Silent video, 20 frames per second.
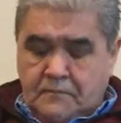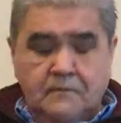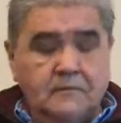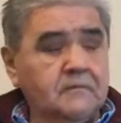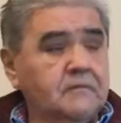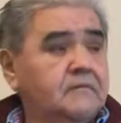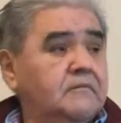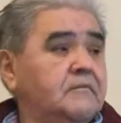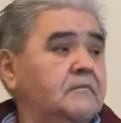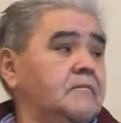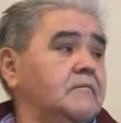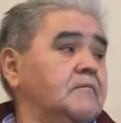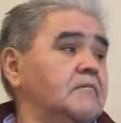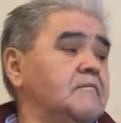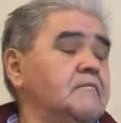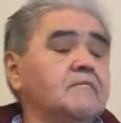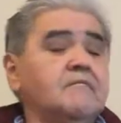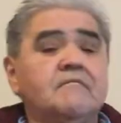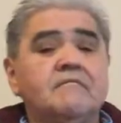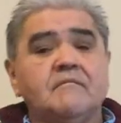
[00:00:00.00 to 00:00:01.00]

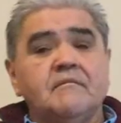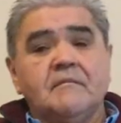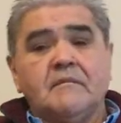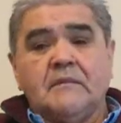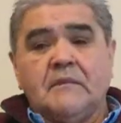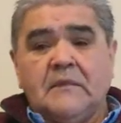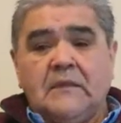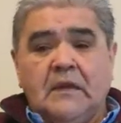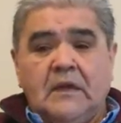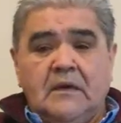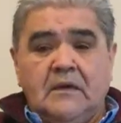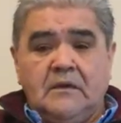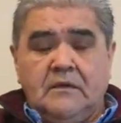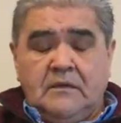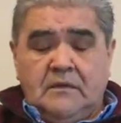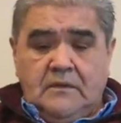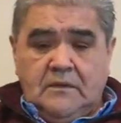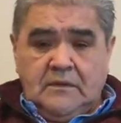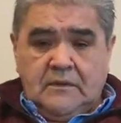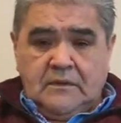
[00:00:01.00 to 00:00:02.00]

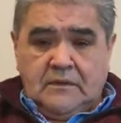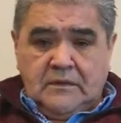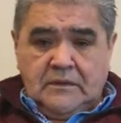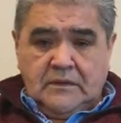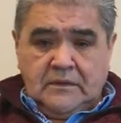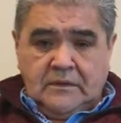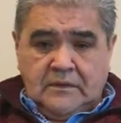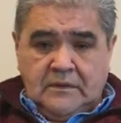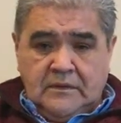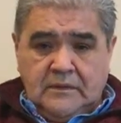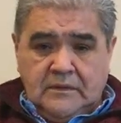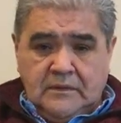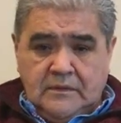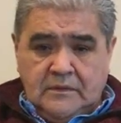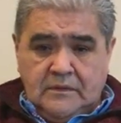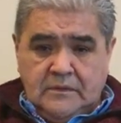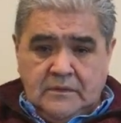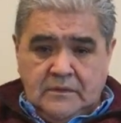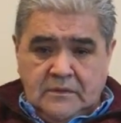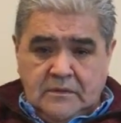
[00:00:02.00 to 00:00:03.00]

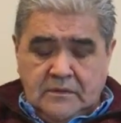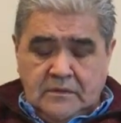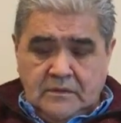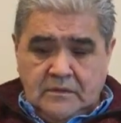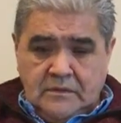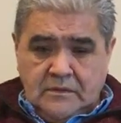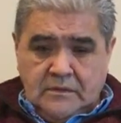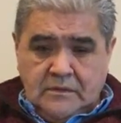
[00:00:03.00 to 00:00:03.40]
No words are spoken by the person on screen.